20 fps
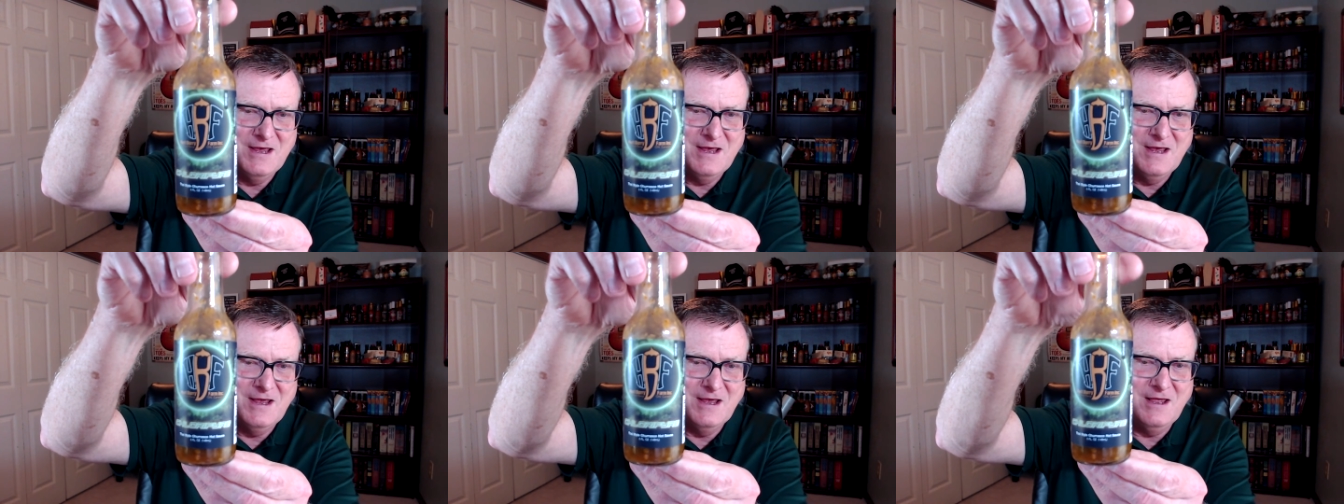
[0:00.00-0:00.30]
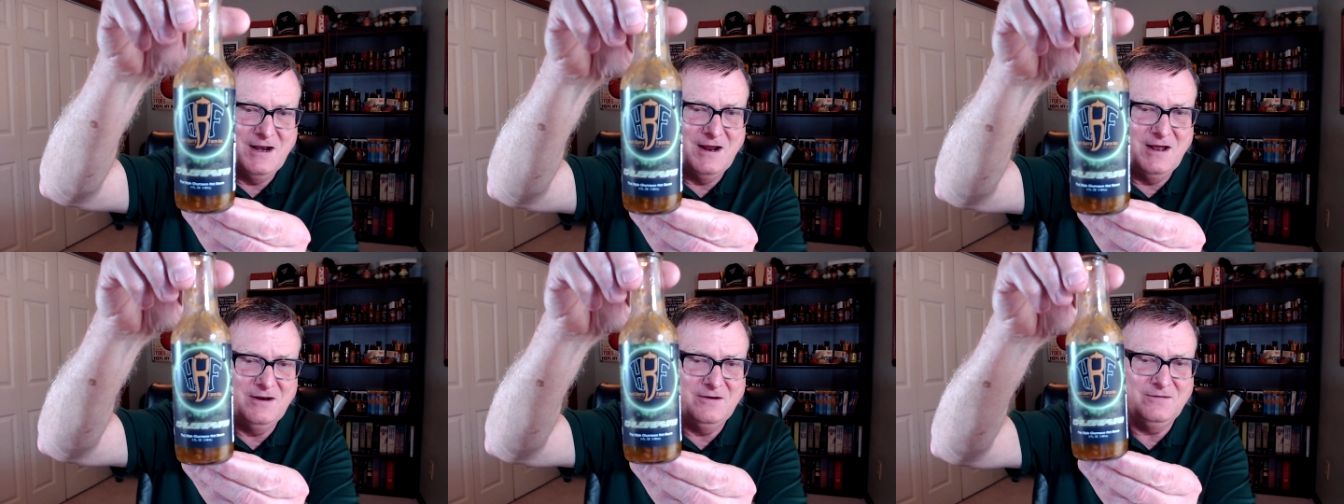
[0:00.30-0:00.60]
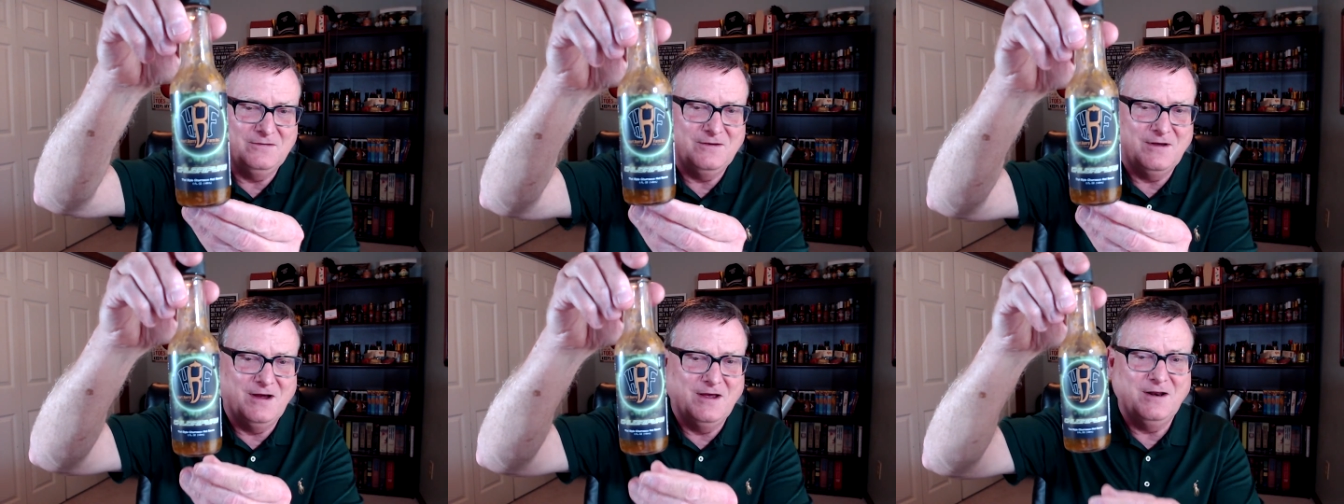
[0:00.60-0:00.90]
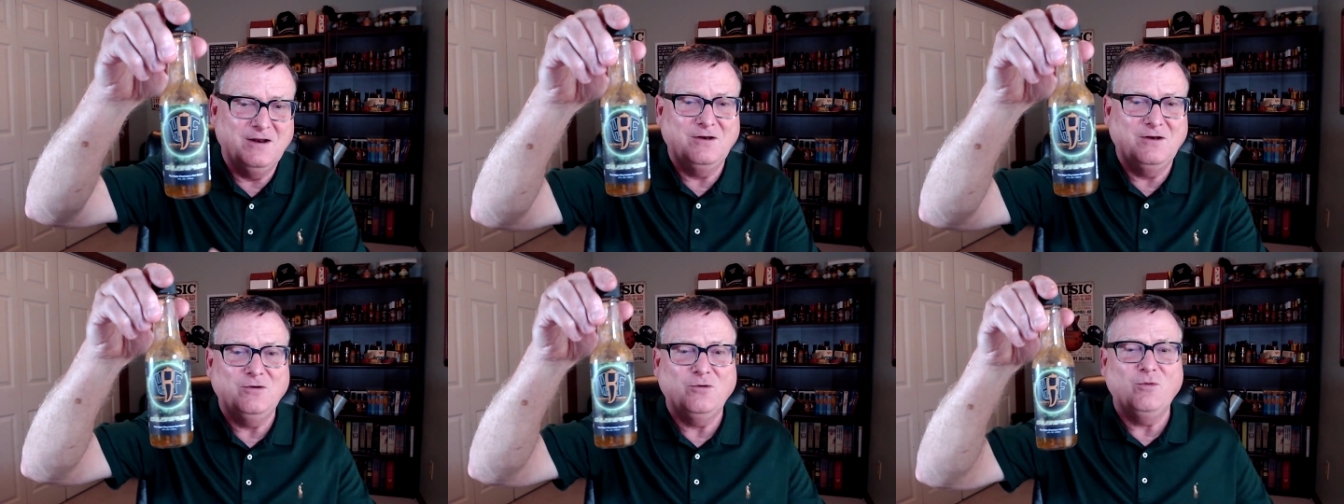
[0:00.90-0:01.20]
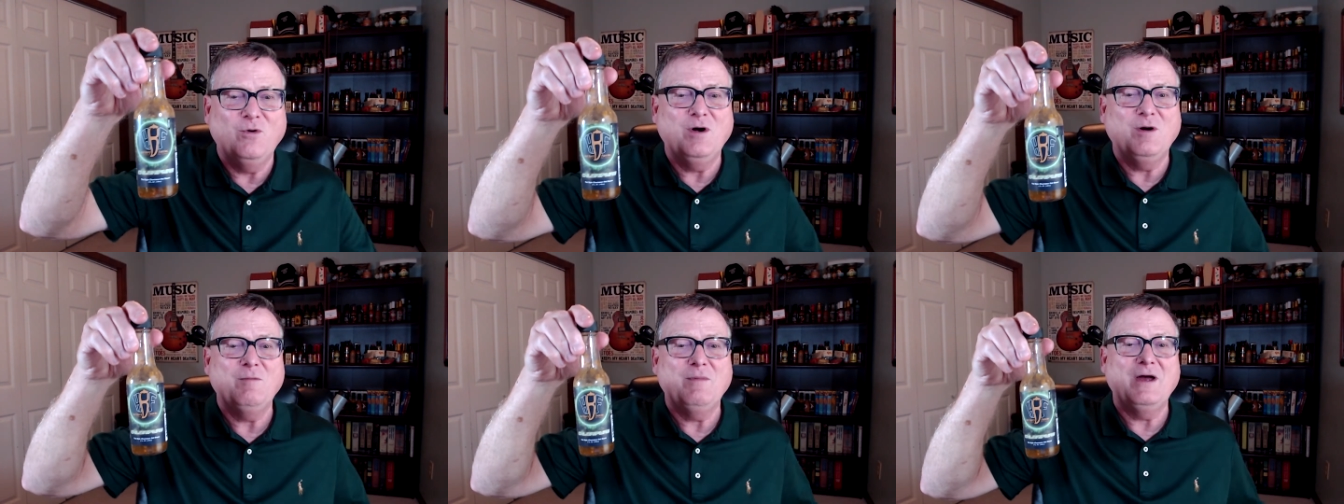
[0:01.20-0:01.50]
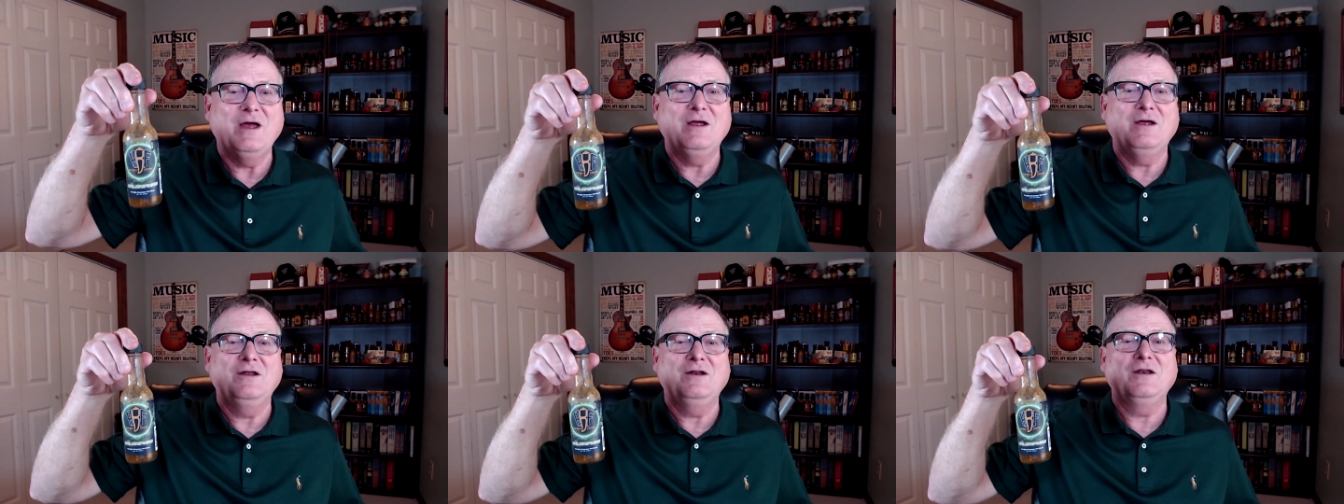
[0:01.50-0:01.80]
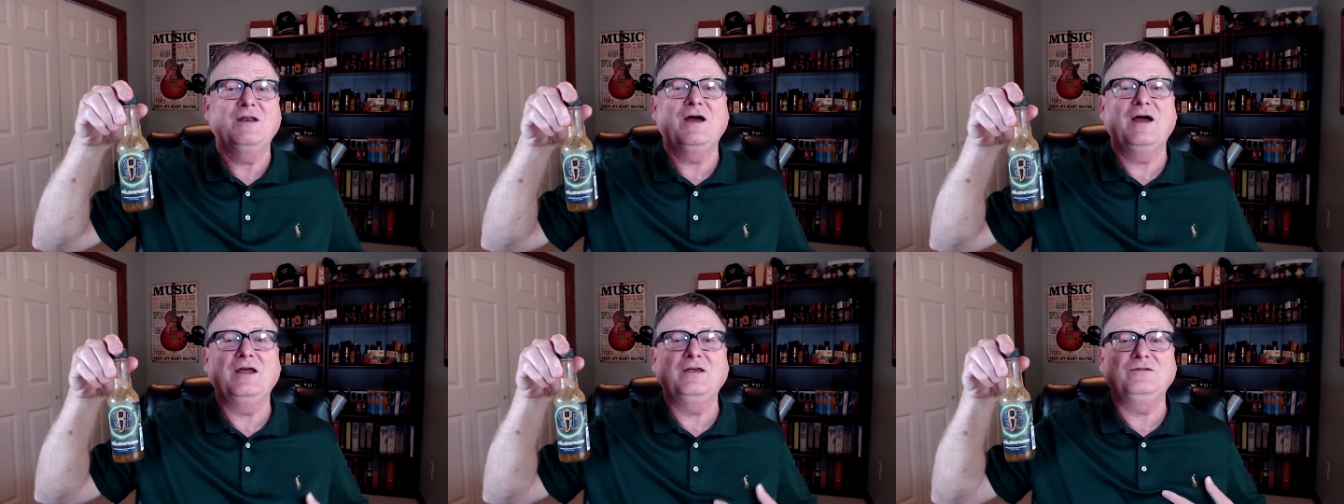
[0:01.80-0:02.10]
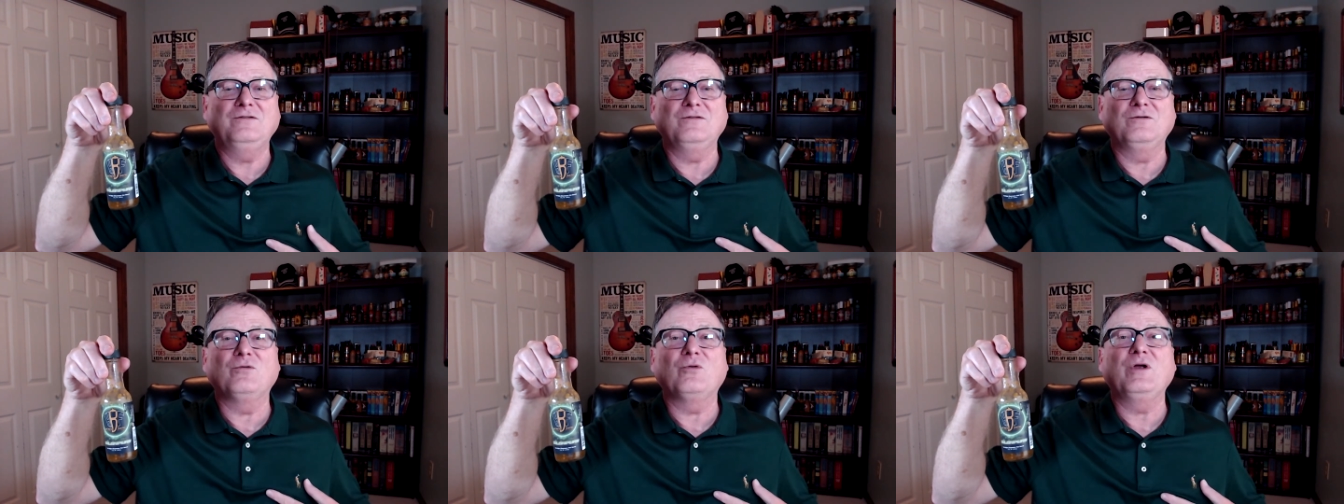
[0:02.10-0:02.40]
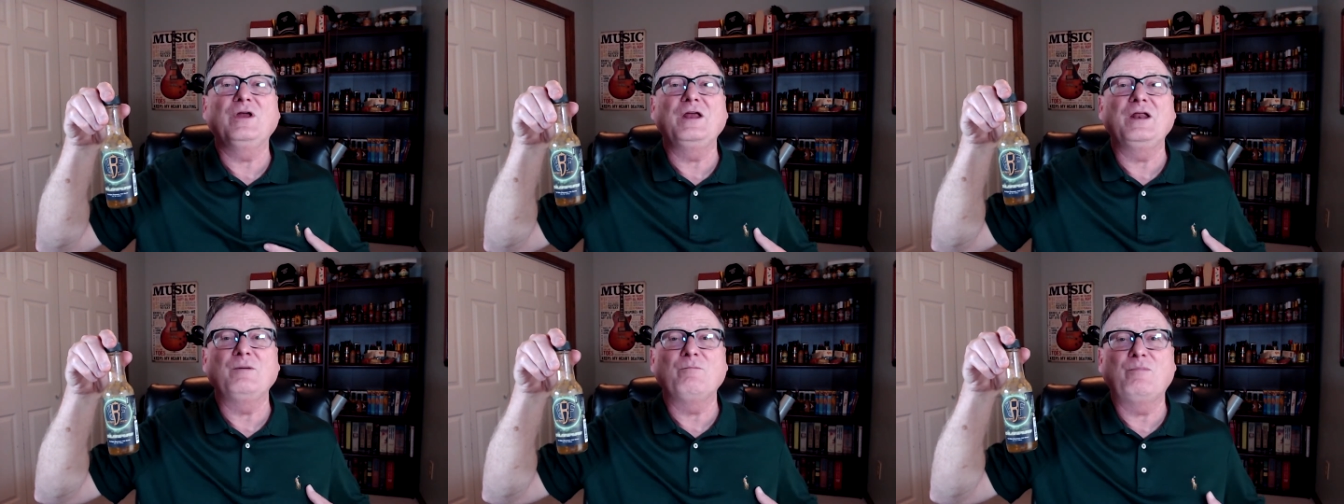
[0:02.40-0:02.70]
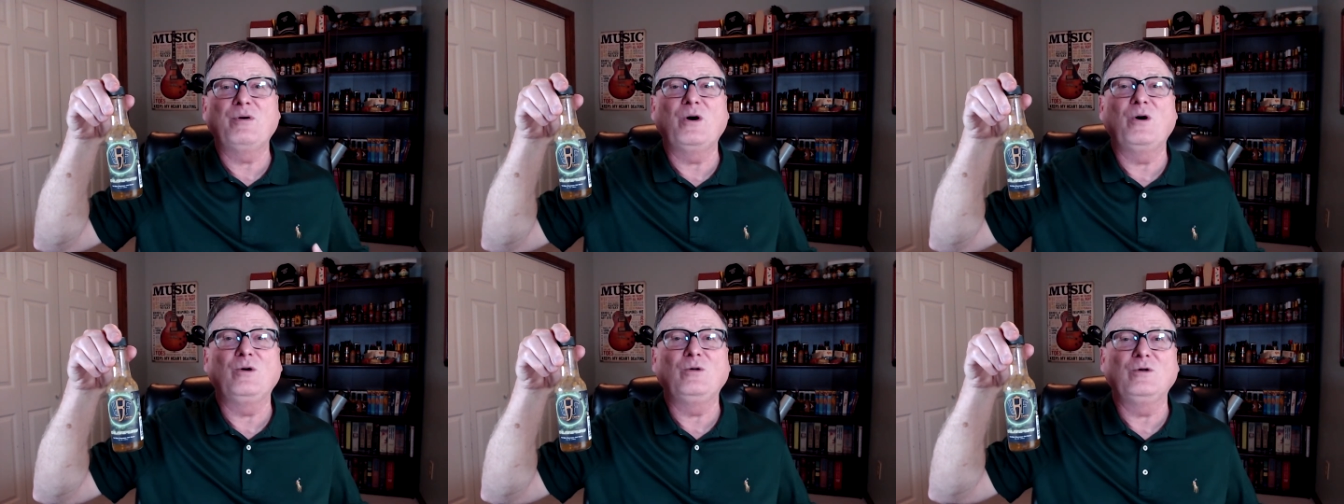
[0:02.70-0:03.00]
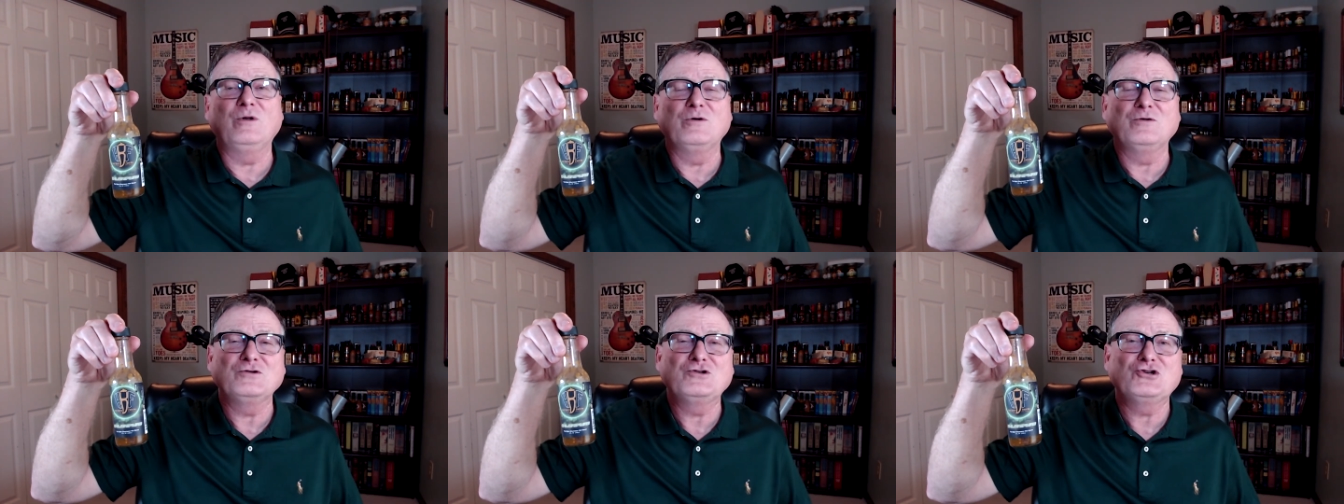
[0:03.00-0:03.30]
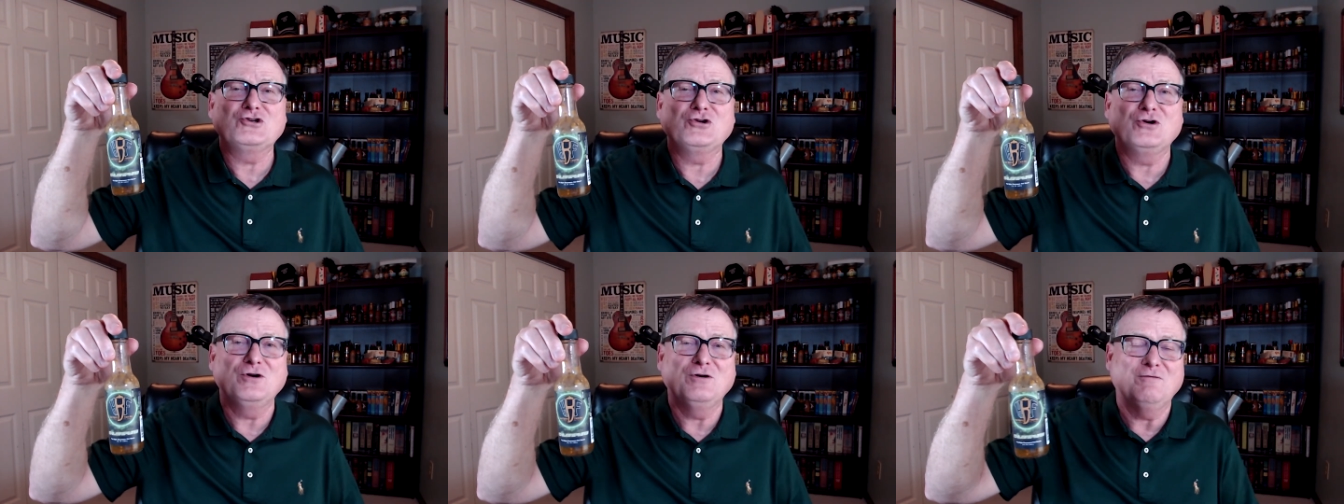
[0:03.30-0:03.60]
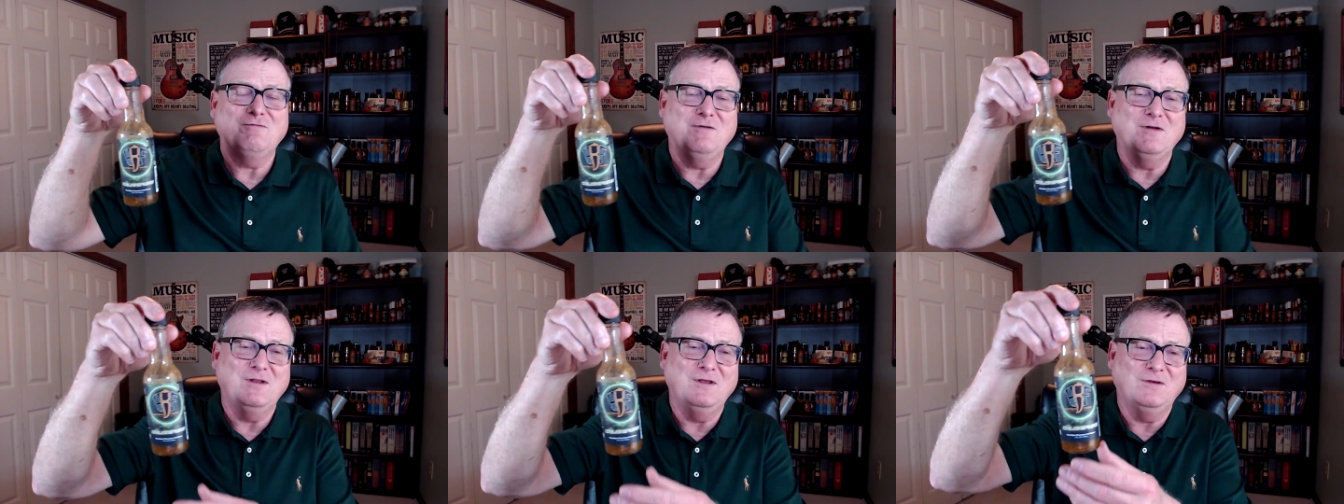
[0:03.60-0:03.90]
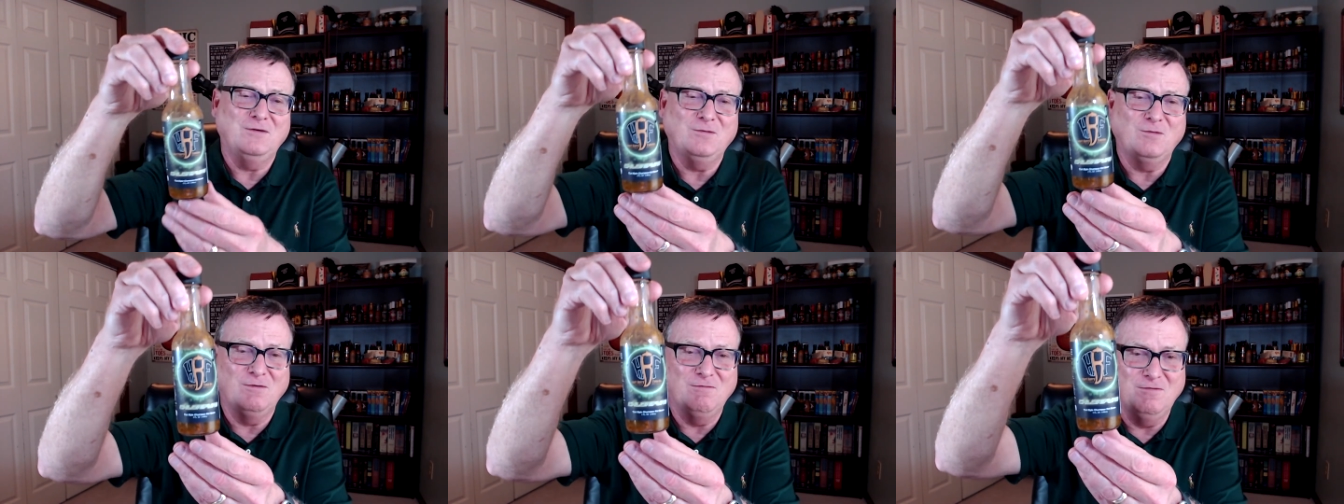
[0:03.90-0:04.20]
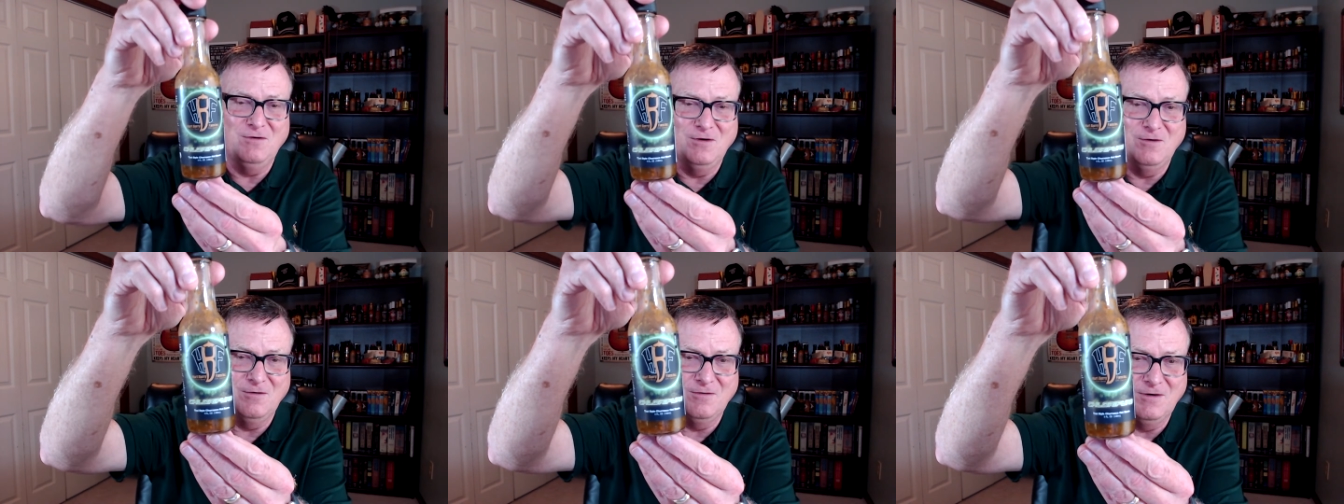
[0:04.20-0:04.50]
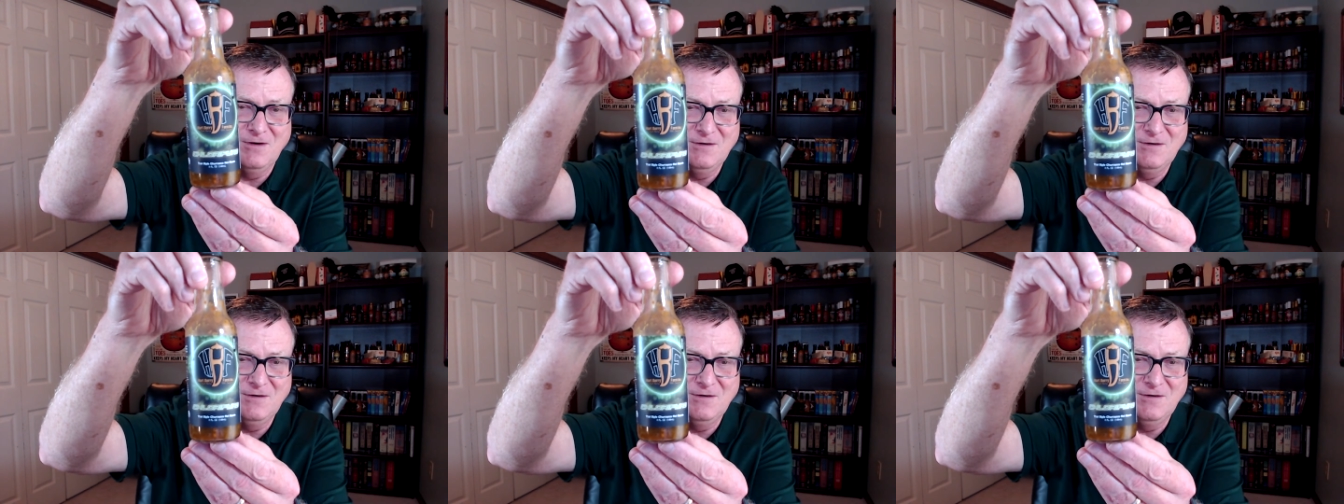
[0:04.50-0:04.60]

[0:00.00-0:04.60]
And I decided to wear my nice green polo shirt for this review.